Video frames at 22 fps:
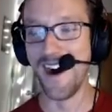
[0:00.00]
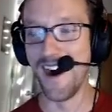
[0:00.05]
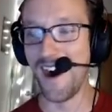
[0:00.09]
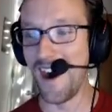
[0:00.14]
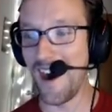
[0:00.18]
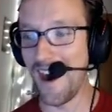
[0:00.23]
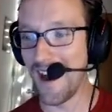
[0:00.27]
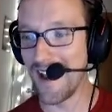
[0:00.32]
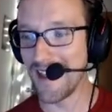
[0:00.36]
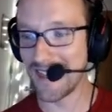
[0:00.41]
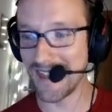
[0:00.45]

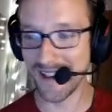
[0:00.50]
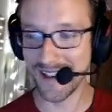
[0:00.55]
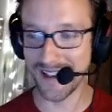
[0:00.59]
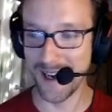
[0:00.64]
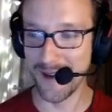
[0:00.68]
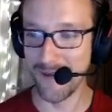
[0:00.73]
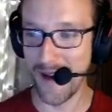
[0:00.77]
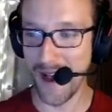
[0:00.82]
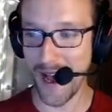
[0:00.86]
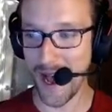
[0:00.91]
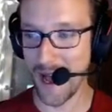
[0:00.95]
I think
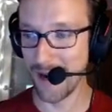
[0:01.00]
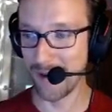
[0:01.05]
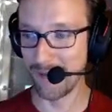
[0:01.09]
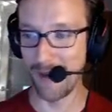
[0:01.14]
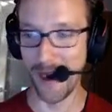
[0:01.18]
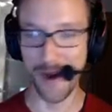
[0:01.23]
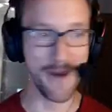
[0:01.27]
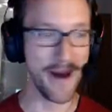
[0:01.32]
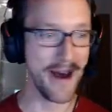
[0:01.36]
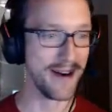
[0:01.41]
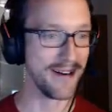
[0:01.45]
I'm out of
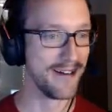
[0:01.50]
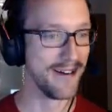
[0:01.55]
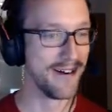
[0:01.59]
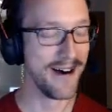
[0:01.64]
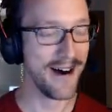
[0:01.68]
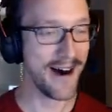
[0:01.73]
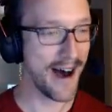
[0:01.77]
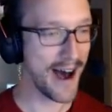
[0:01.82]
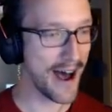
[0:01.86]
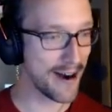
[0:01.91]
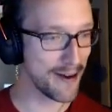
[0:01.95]
my
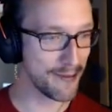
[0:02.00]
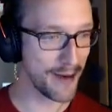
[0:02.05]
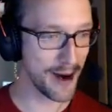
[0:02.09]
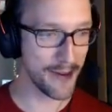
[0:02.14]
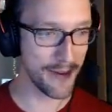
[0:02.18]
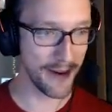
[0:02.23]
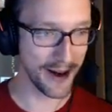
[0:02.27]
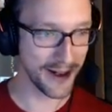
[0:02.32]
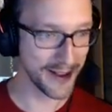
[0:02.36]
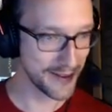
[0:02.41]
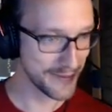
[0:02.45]

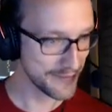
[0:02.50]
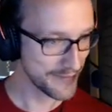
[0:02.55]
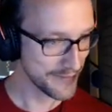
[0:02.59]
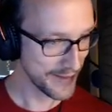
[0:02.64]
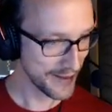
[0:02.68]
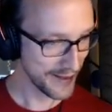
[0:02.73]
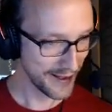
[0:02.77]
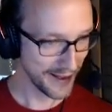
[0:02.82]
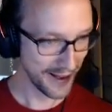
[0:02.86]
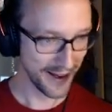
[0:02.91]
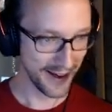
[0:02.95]
mind.
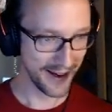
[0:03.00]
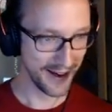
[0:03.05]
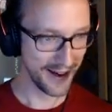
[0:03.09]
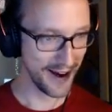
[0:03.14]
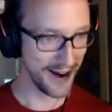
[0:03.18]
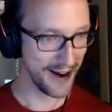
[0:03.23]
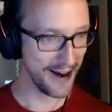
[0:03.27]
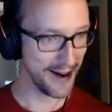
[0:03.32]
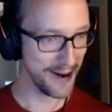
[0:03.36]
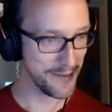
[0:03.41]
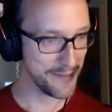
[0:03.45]

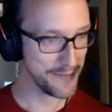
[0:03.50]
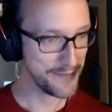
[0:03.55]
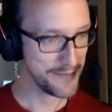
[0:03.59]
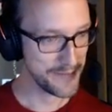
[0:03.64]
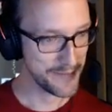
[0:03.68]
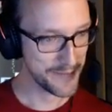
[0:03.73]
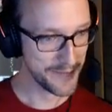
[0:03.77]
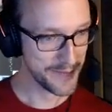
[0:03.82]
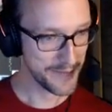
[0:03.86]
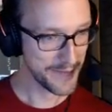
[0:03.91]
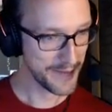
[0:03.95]

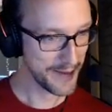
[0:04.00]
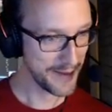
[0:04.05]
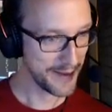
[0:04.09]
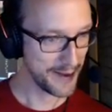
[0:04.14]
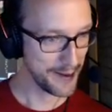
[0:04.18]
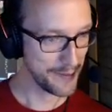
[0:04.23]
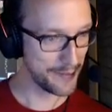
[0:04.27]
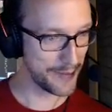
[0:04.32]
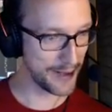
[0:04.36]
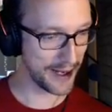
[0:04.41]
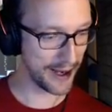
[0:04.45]

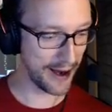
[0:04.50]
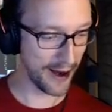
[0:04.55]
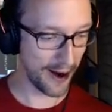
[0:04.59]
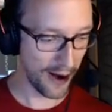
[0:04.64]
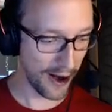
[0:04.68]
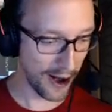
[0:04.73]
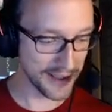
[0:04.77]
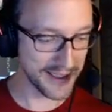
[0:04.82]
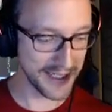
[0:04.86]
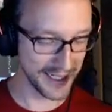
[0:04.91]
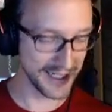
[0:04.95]
But
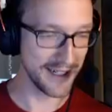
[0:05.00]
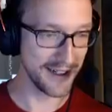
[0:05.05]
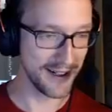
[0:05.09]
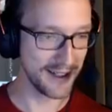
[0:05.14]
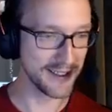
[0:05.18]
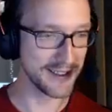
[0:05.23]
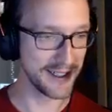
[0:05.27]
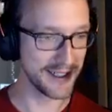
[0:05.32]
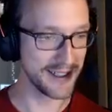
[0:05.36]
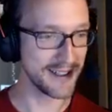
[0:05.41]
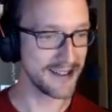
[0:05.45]
I'll take it. I'll
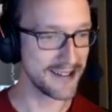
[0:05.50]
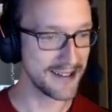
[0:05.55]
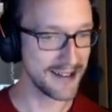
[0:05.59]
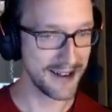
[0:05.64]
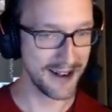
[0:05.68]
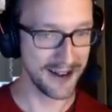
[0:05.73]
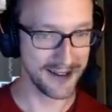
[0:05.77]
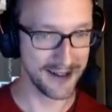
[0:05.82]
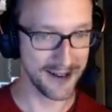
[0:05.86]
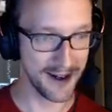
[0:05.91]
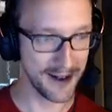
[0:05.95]
take it.
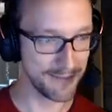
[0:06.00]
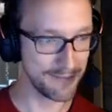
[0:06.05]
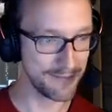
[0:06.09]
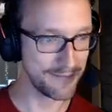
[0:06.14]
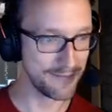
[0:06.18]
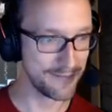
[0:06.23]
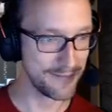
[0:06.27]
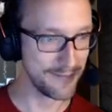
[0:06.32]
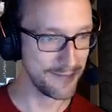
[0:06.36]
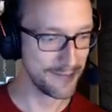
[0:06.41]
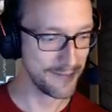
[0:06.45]
I
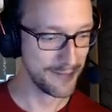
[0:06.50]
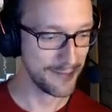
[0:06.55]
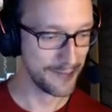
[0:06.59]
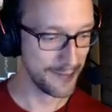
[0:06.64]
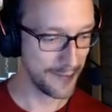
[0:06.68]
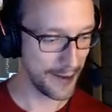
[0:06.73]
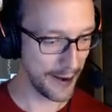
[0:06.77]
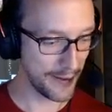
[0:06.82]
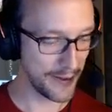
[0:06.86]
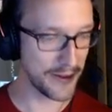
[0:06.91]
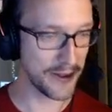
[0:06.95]

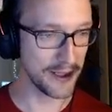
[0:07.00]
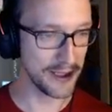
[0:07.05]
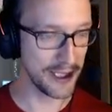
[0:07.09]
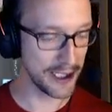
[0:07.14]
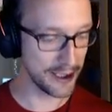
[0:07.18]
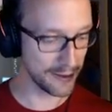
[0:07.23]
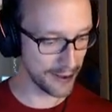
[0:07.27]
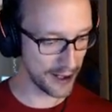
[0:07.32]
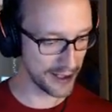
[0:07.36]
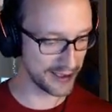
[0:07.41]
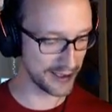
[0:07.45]
think the
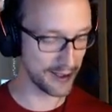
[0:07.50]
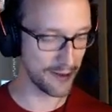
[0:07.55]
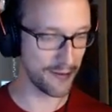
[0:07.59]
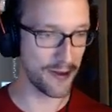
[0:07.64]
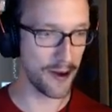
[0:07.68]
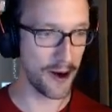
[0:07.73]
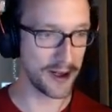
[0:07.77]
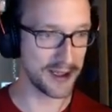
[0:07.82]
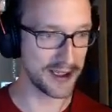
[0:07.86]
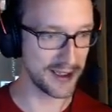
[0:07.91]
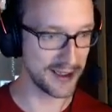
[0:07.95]
linearizing of
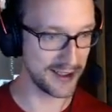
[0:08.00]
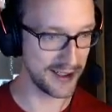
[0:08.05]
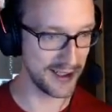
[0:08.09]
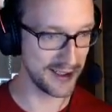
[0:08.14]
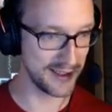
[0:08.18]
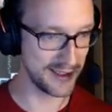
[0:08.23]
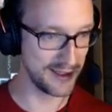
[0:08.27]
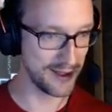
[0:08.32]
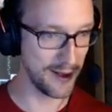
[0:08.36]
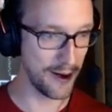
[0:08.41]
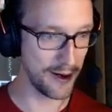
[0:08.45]
thoughts
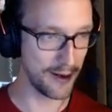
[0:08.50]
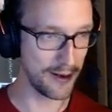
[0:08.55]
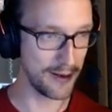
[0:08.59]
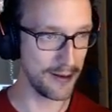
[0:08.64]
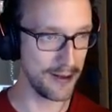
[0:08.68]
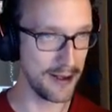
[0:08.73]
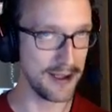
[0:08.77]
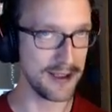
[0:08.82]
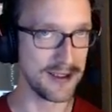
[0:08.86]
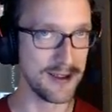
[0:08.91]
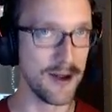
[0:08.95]

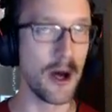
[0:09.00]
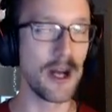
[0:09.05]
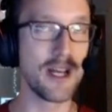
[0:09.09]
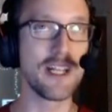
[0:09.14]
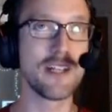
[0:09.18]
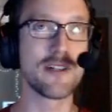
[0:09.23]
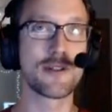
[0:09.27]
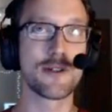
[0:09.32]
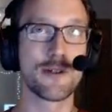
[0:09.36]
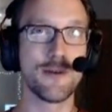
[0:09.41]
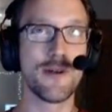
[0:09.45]
is not
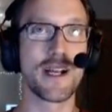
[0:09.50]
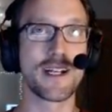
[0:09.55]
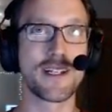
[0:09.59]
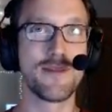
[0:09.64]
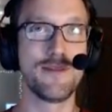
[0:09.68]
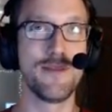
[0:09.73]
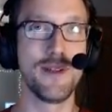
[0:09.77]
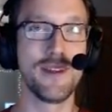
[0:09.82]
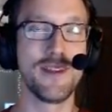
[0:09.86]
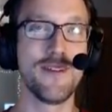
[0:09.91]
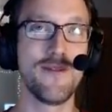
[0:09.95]
incorrect,
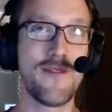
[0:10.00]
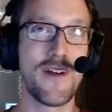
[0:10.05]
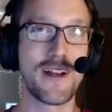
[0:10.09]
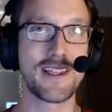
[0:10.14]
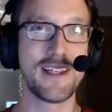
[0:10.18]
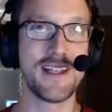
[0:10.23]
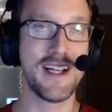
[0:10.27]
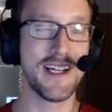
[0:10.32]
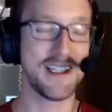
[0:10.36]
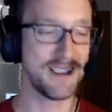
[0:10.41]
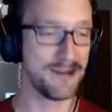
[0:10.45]
but the fact
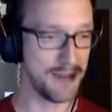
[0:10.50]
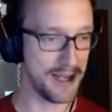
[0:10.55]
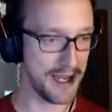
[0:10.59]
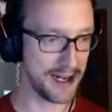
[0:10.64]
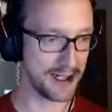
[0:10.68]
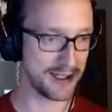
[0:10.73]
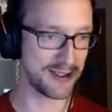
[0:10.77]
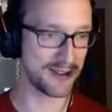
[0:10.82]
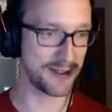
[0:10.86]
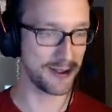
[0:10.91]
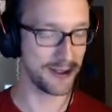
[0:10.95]
that it has to be
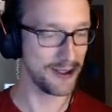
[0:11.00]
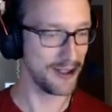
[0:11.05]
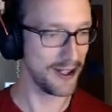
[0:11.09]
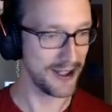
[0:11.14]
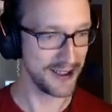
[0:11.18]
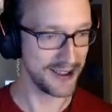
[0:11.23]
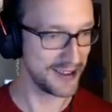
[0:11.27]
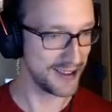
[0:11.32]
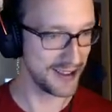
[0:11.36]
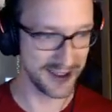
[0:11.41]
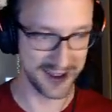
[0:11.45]

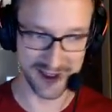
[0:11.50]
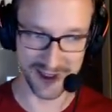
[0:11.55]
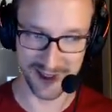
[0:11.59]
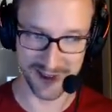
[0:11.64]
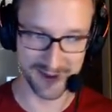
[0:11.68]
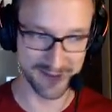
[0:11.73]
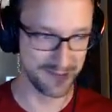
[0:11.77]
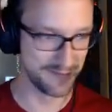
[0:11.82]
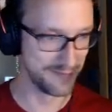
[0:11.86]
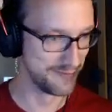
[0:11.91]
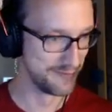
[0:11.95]
externalized is
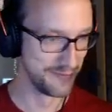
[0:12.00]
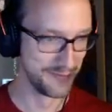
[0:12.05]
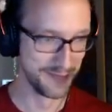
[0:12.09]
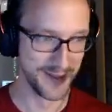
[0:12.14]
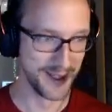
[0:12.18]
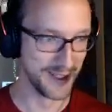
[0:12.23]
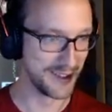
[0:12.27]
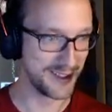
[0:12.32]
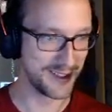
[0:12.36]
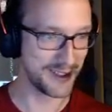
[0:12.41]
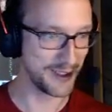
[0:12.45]

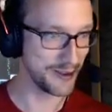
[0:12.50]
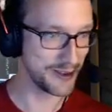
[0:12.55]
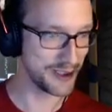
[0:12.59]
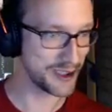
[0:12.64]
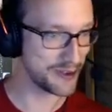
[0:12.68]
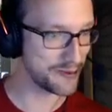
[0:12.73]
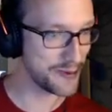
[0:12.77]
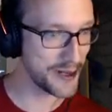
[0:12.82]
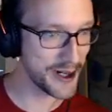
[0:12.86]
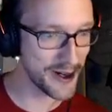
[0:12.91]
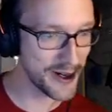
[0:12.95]
it's still
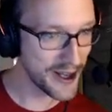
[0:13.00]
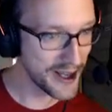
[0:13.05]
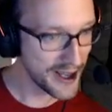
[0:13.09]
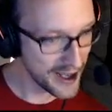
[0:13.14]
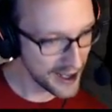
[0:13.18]
just weird.